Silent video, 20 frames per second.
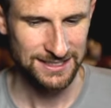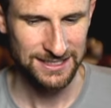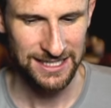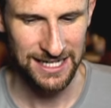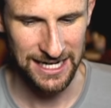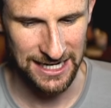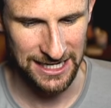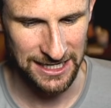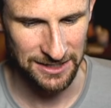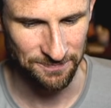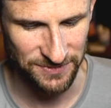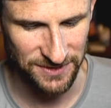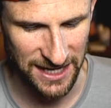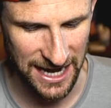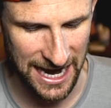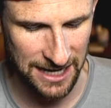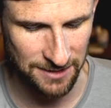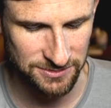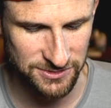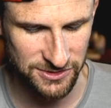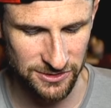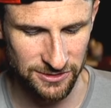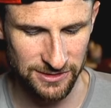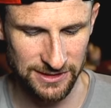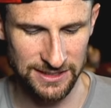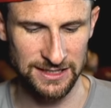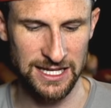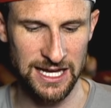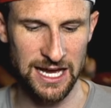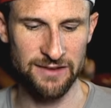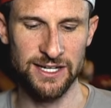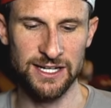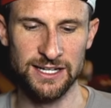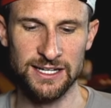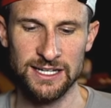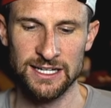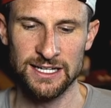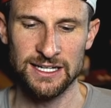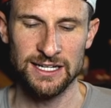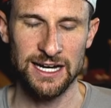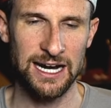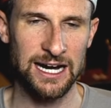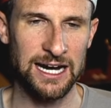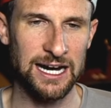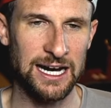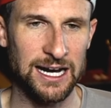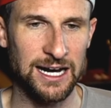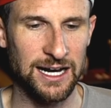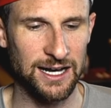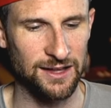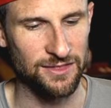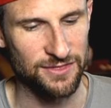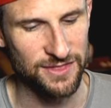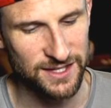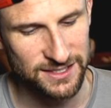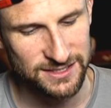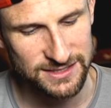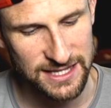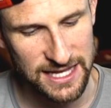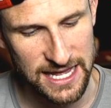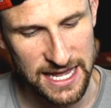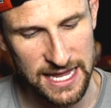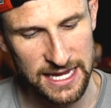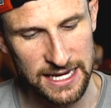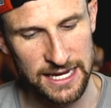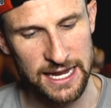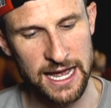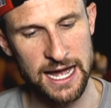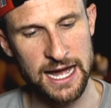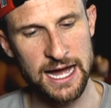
Absolutely love it. This thing,